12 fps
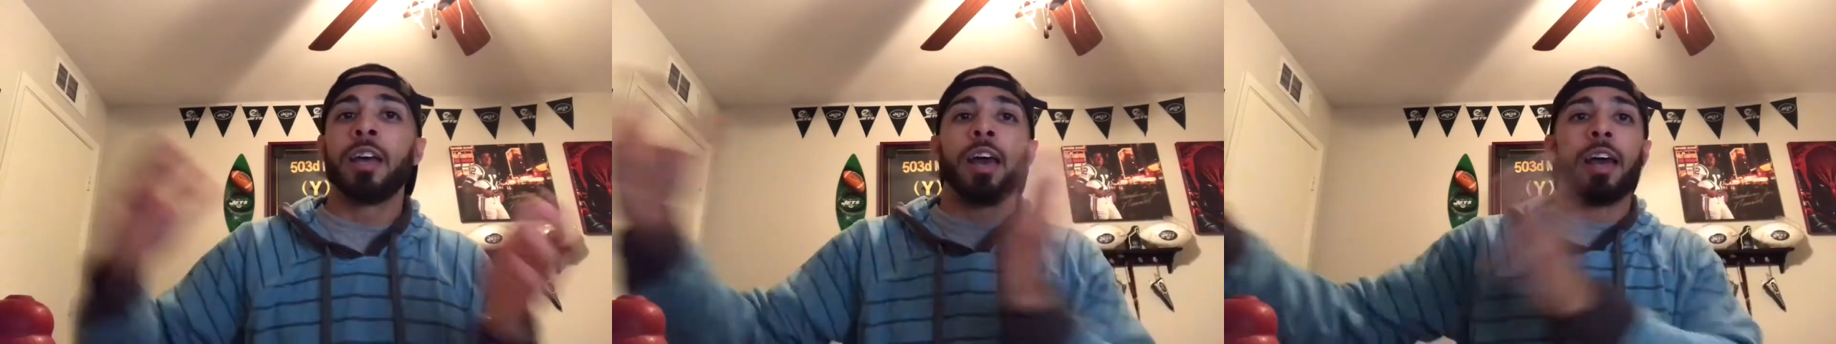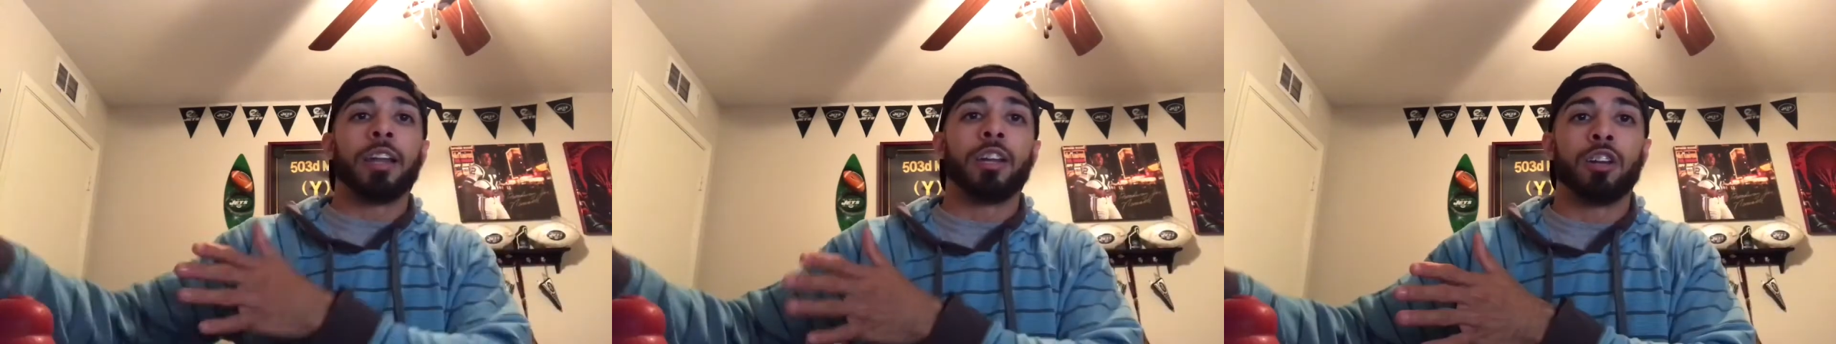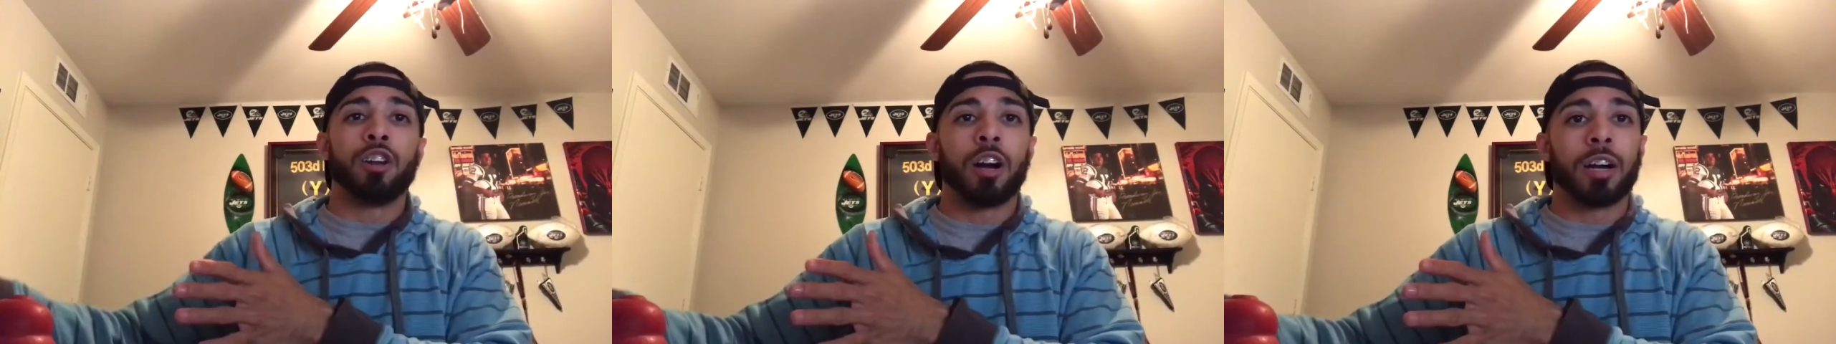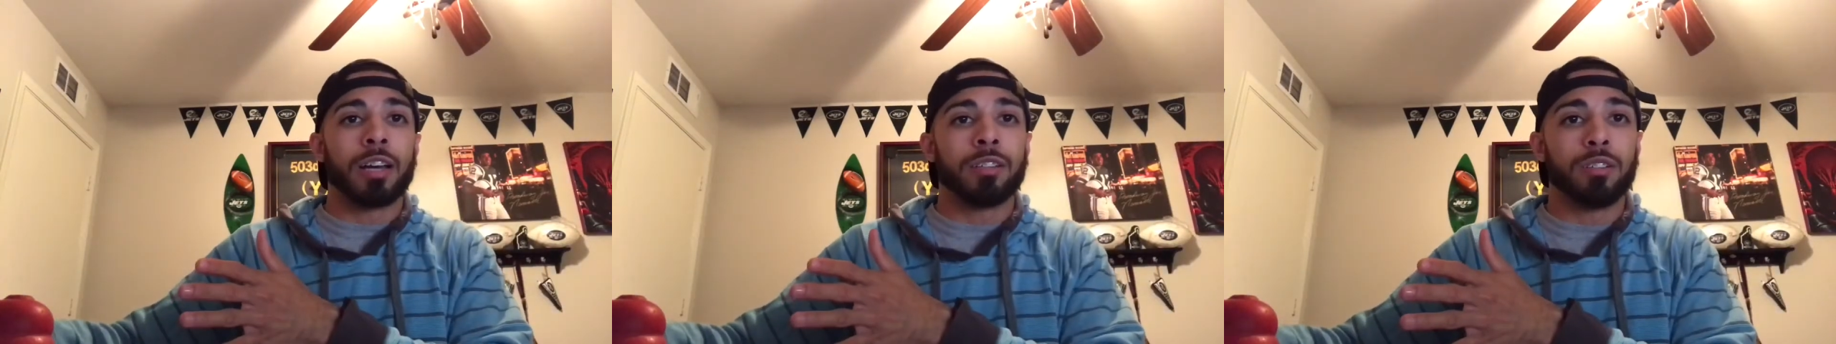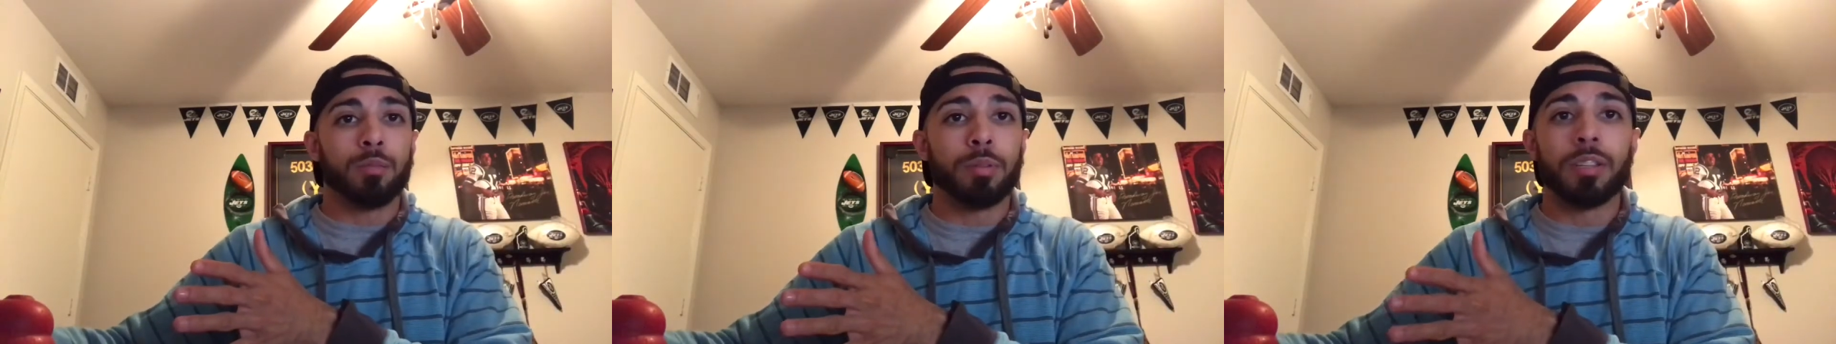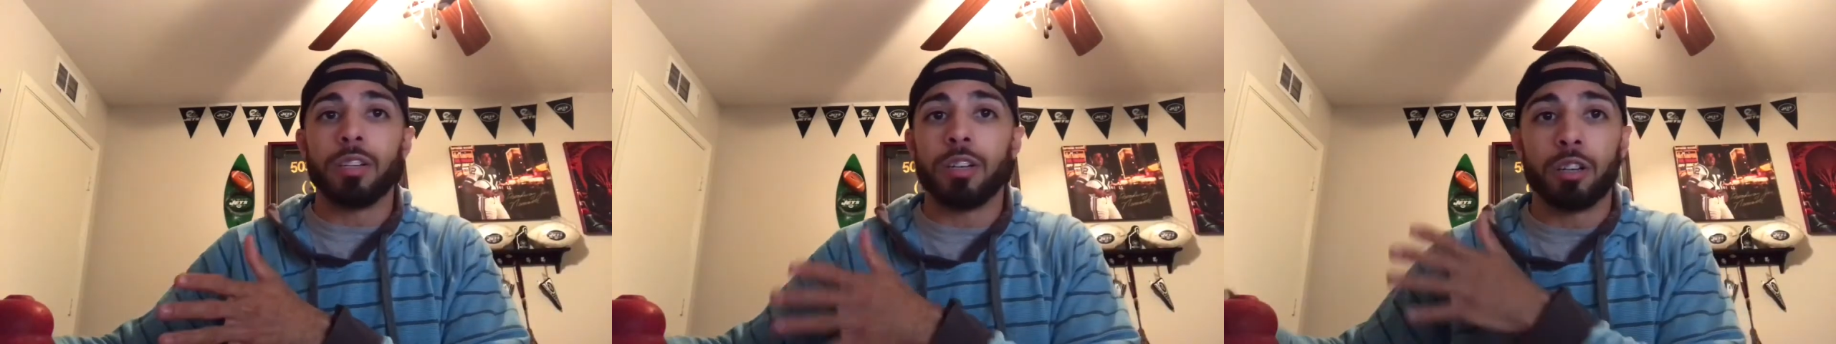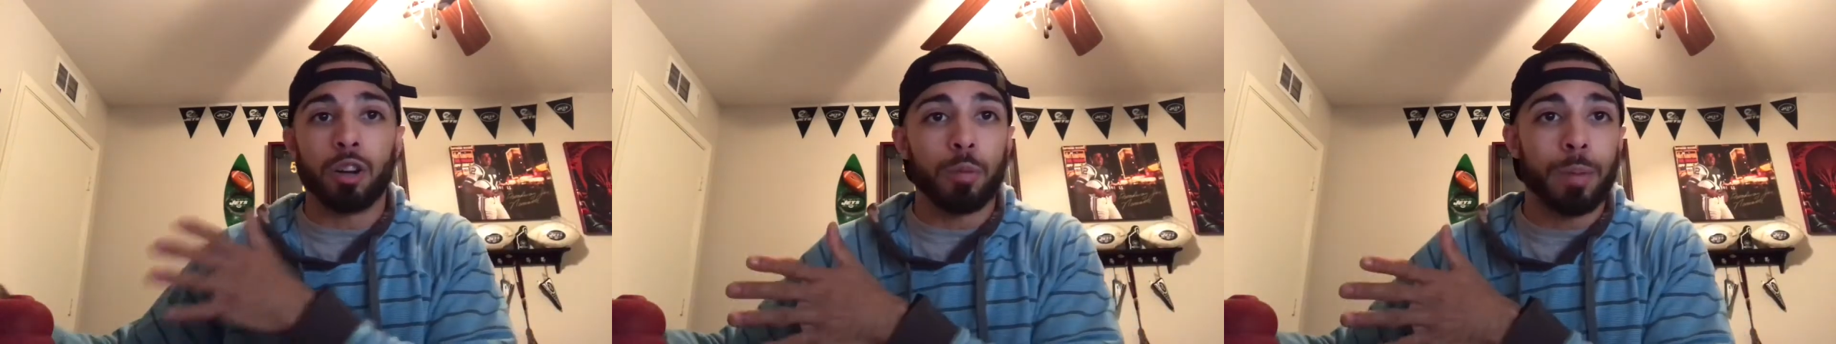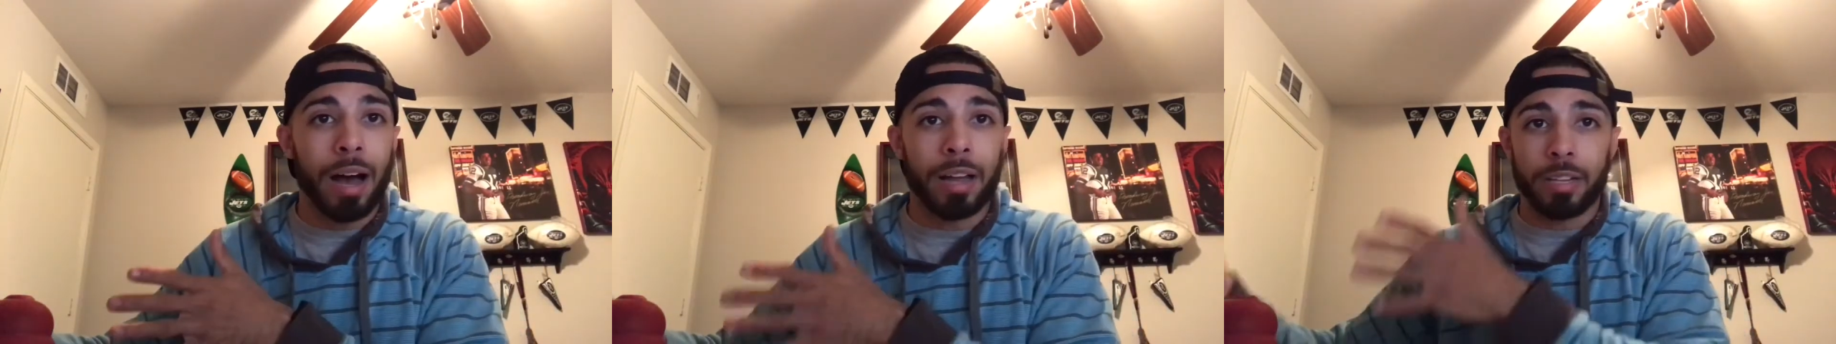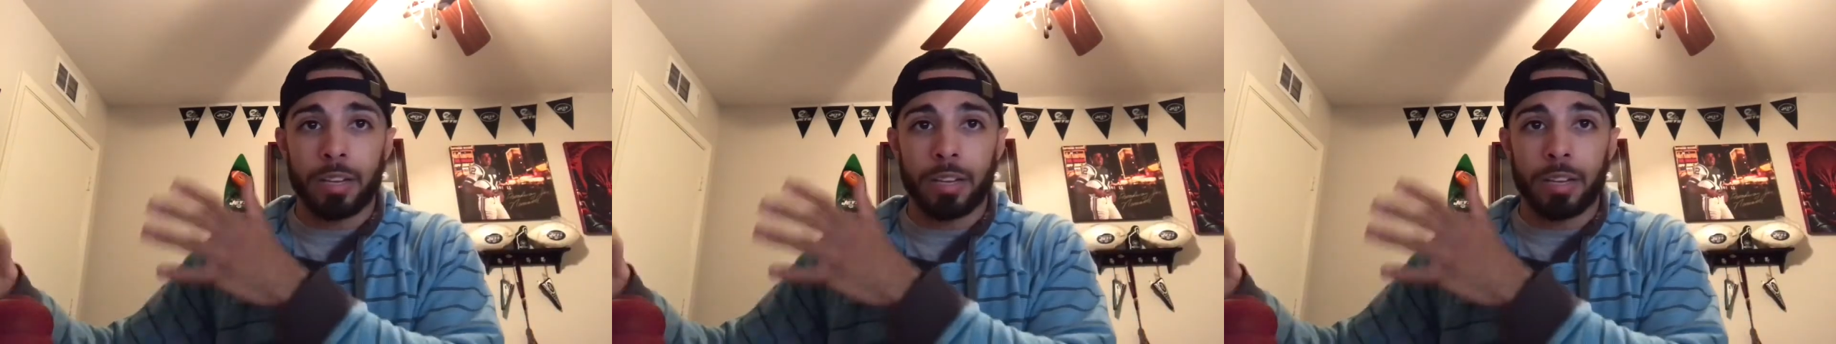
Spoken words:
and then the dog has the ability to go potty